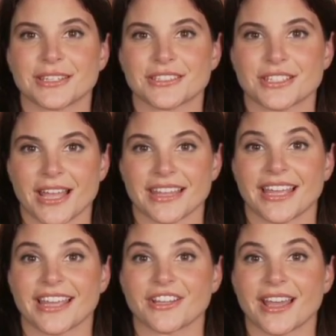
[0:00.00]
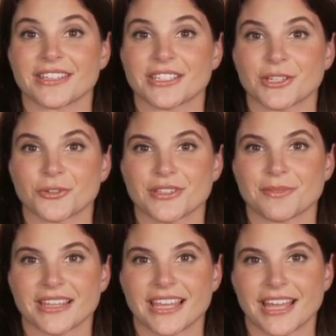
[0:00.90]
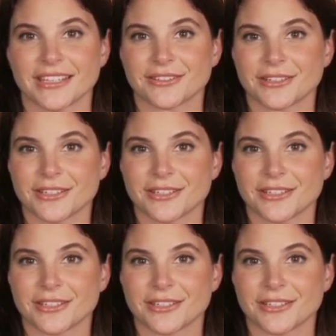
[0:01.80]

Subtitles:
select HX Tunnel VPN.